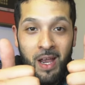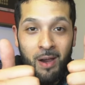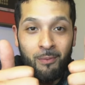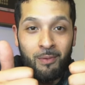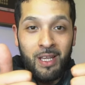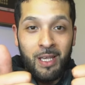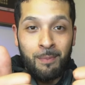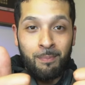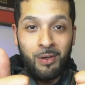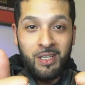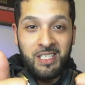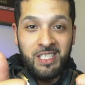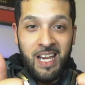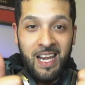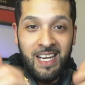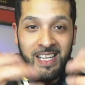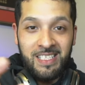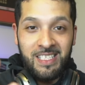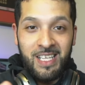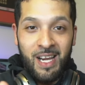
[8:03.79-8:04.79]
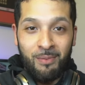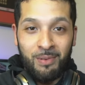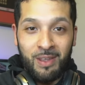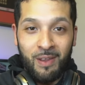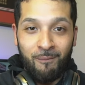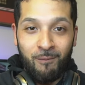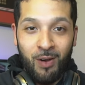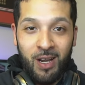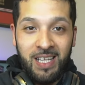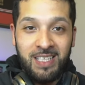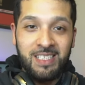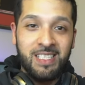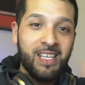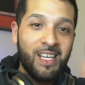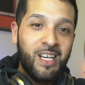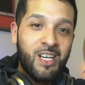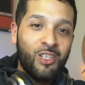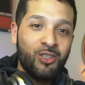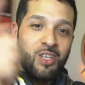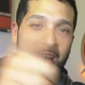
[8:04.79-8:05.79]
I really appreciate it. Share it with your friends.
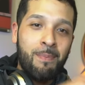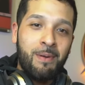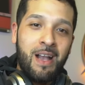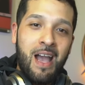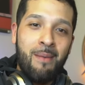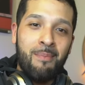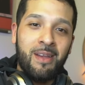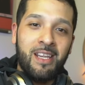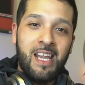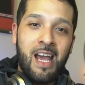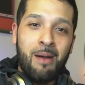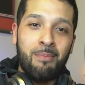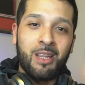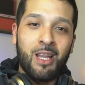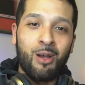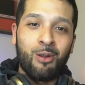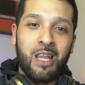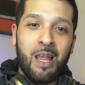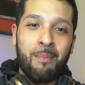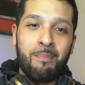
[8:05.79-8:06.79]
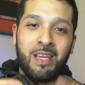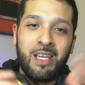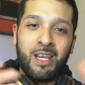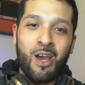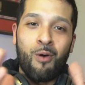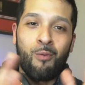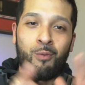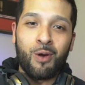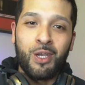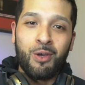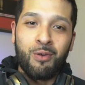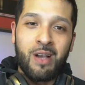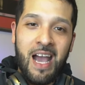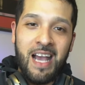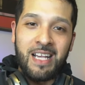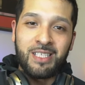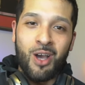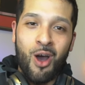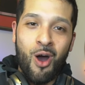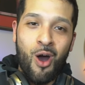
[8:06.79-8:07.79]
Drop a comment down below. Let me know where you
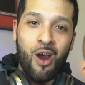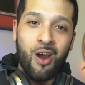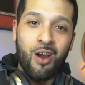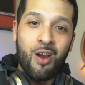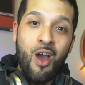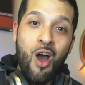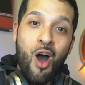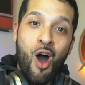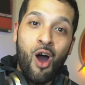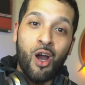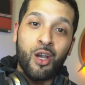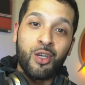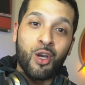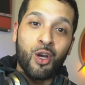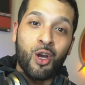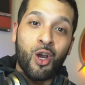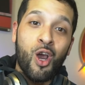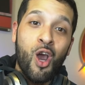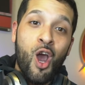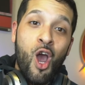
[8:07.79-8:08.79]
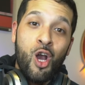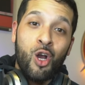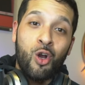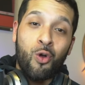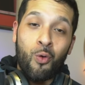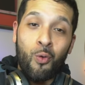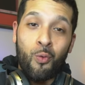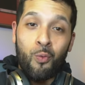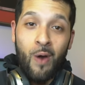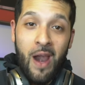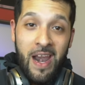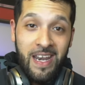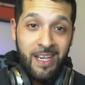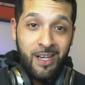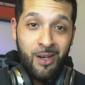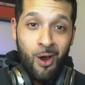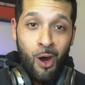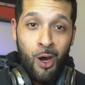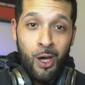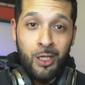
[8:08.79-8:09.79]
guys are on your
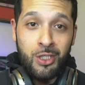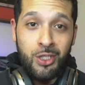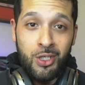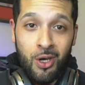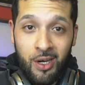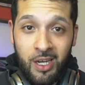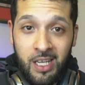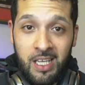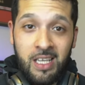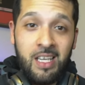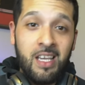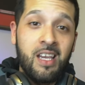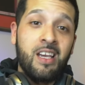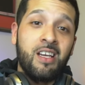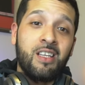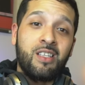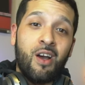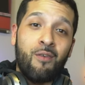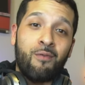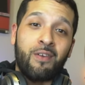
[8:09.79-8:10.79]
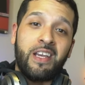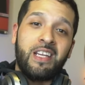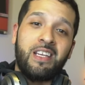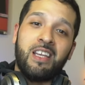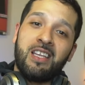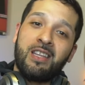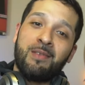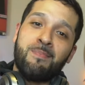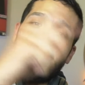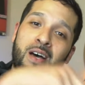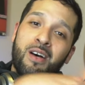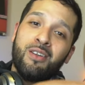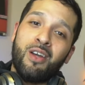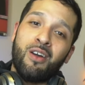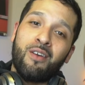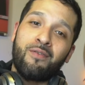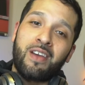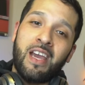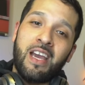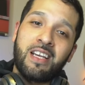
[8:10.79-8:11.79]
credit card journey. Don't forget to hit the bell
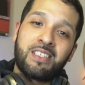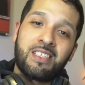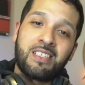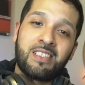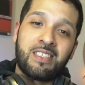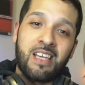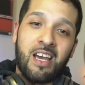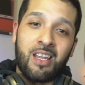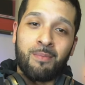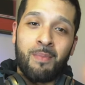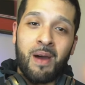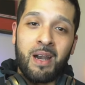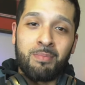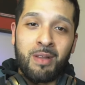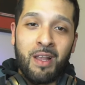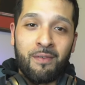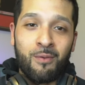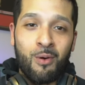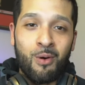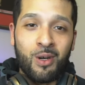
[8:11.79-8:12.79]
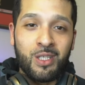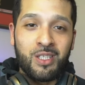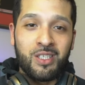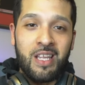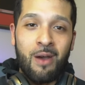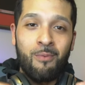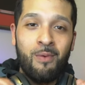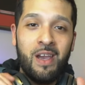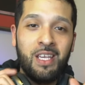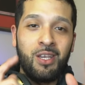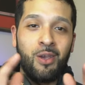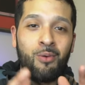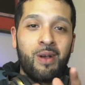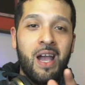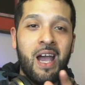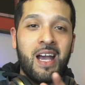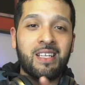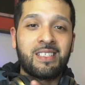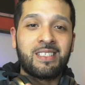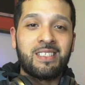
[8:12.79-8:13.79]
notifications down the bottom left corner, so that way you
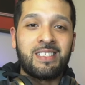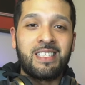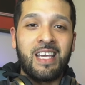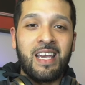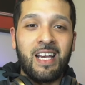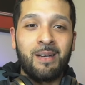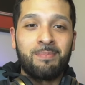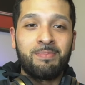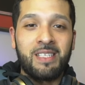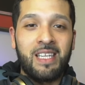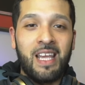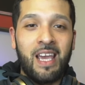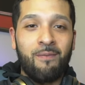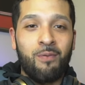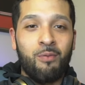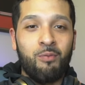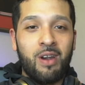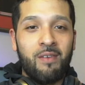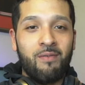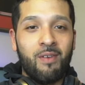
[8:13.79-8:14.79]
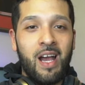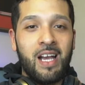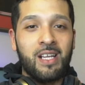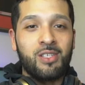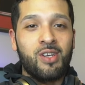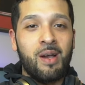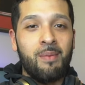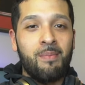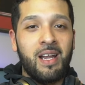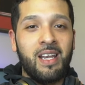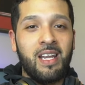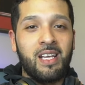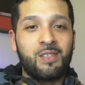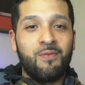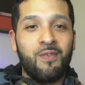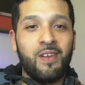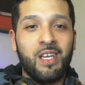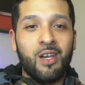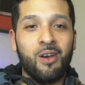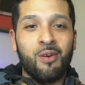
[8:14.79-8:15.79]
guys can stay up to date for whenever I drop my
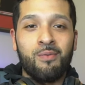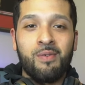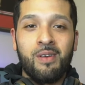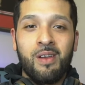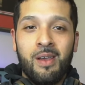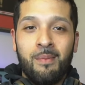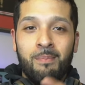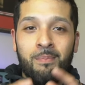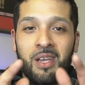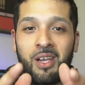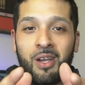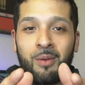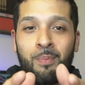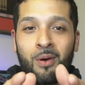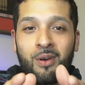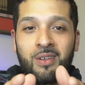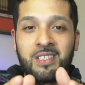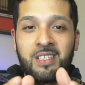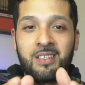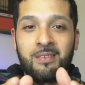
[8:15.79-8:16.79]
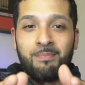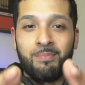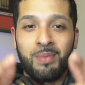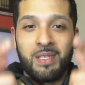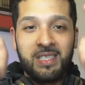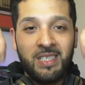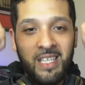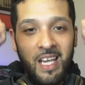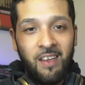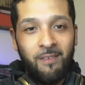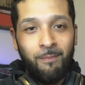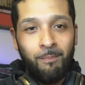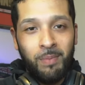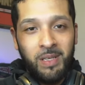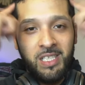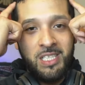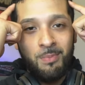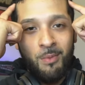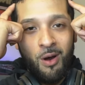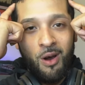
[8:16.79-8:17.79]
next video. Be a good person, be safe,
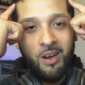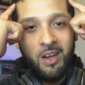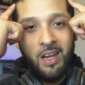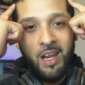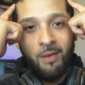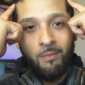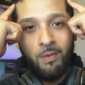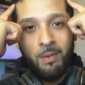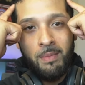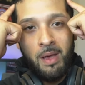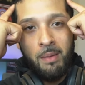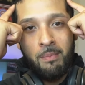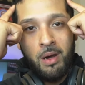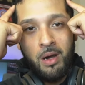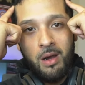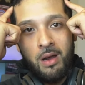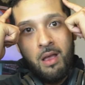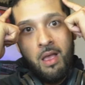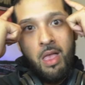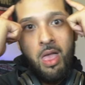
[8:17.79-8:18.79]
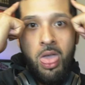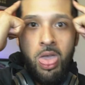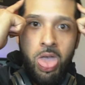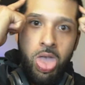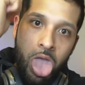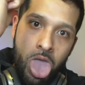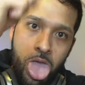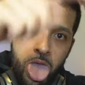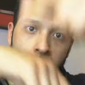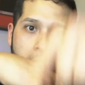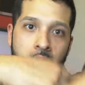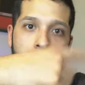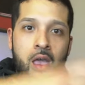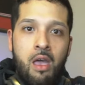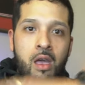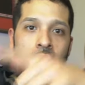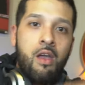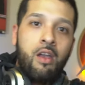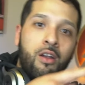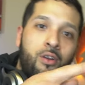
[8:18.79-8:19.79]
be smart, and remember,
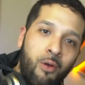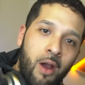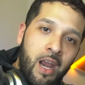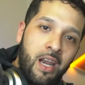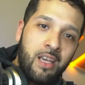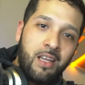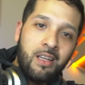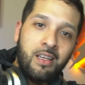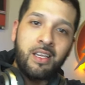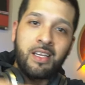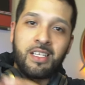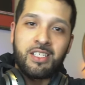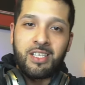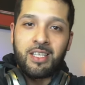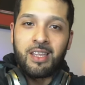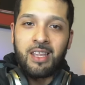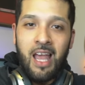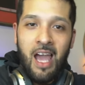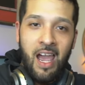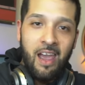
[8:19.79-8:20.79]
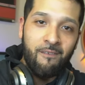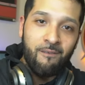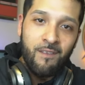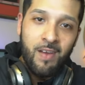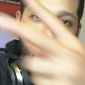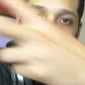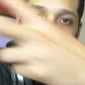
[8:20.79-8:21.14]
credit is your life.